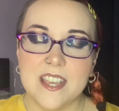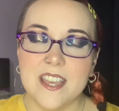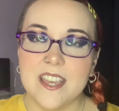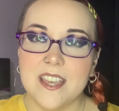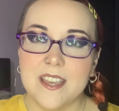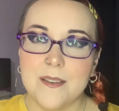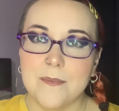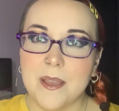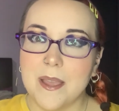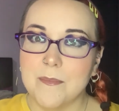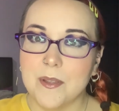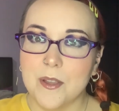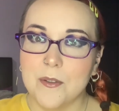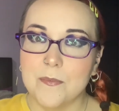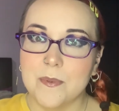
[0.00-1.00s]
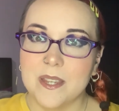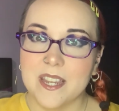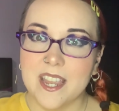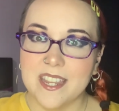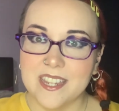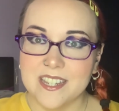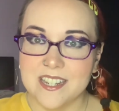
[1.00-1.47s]
I'm hoping
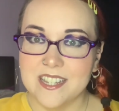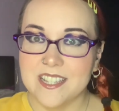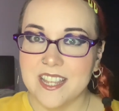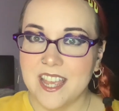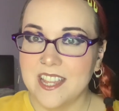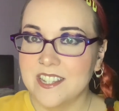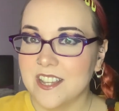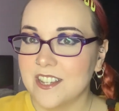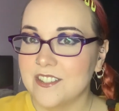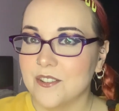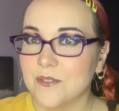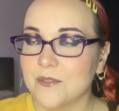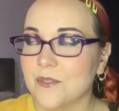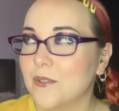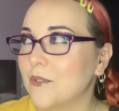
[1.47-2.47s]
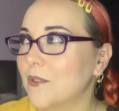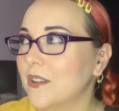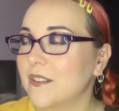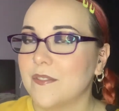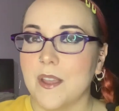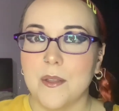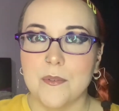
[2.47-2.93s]
I can attend. I don't know
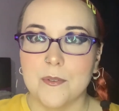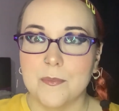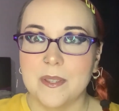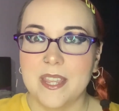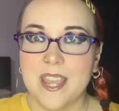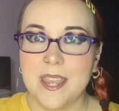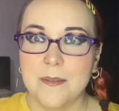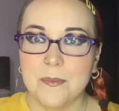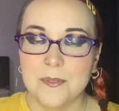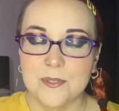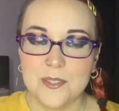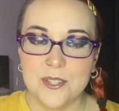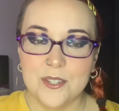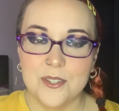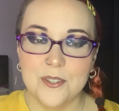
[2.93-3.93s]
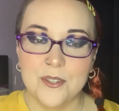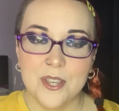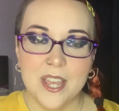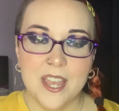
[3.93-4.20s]
if I will be able to.